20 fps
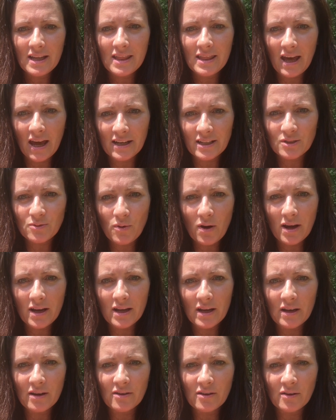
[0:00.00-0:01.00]
that is why
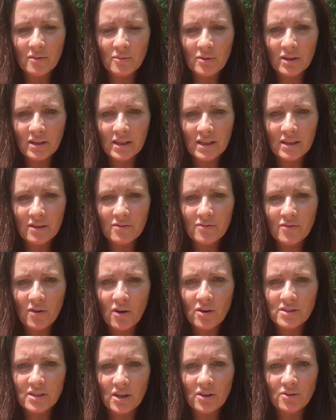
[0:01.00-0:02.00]
it really
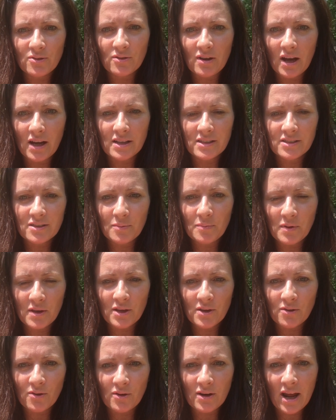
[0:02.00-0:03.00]
falls on you guys to be
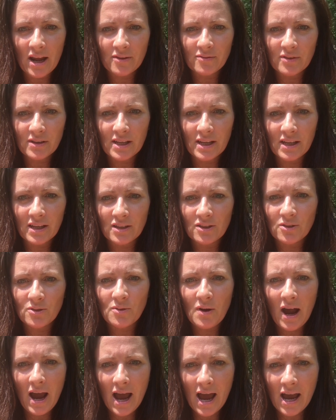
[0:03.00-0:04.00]
your own advocate.
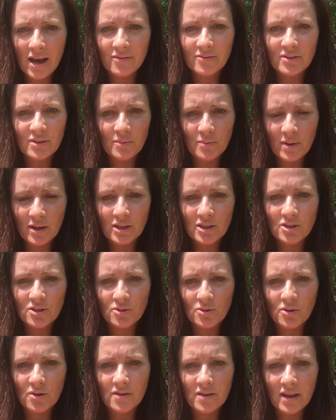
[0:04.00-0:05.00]
You have to make
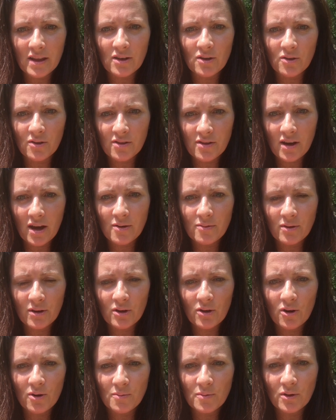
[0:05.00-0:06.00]
sure that your
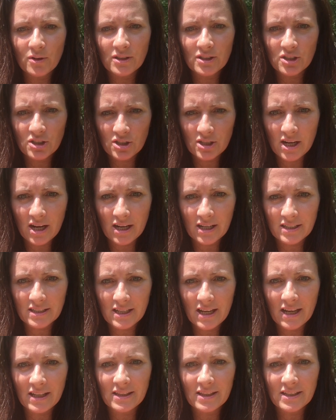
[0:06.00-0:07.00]
thyroid hormone is
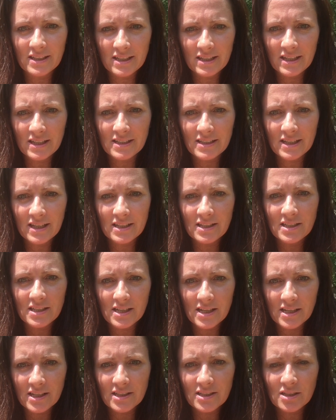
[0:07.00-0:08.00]
checked, and the TSH
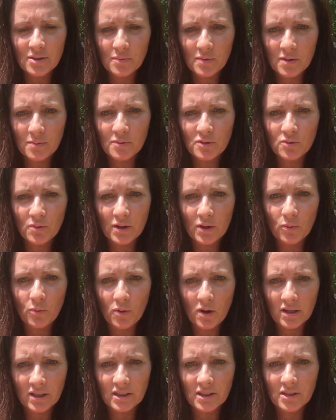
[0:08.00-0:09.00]
needs to be between a
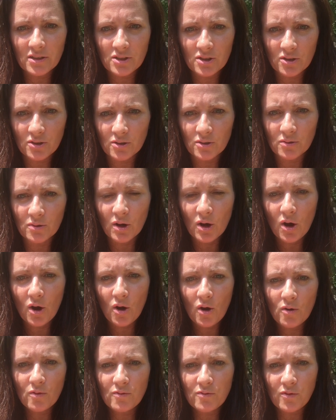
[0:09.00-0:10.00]
1 and a 2
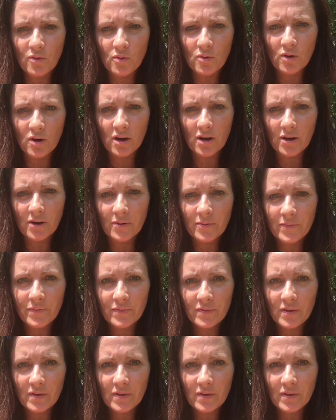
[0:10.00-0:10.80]
for